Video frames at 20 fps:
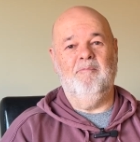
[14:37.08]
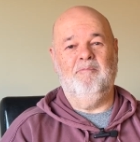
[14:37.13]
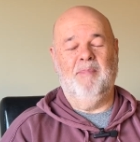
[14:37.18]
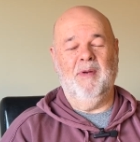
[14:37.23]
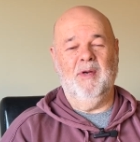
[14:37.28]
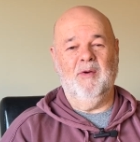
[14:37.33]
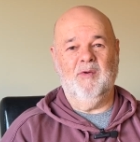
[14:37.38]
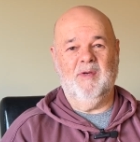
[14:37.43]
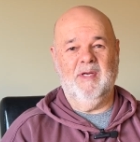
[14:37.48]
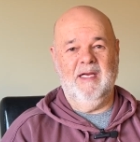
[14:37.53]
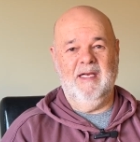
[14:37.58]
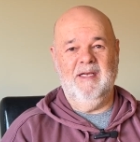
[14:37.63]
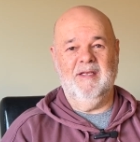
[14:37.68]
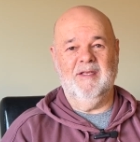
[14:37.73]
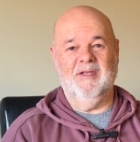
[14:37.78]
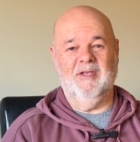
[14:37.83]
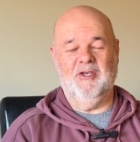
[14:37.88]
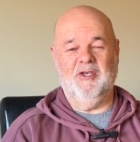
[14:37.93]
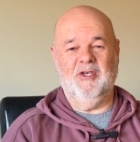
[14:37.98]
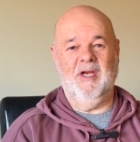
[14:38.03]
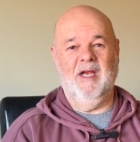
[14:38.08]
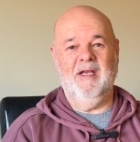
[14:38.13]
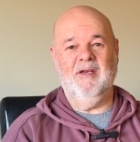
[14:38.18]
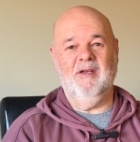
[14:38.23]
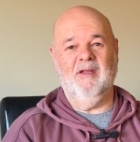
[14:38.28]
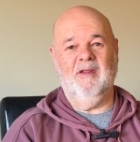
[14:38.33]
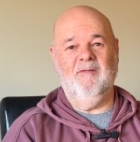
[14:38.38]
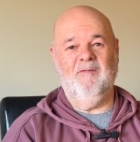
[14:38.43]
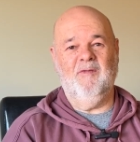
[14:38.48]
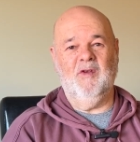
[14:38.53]
built into the
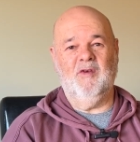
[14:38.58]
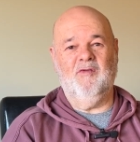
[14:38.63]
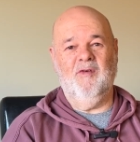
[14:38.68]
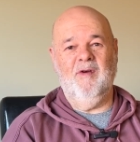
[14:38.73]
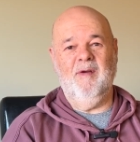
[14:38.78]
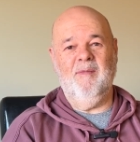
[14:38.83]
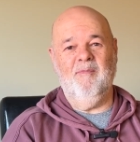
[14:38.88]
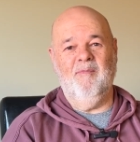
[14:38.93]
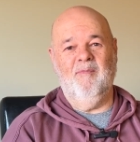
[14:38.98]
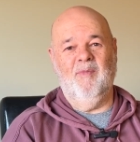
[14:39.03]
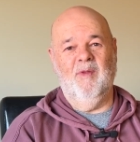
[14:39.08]
schedule of the trip.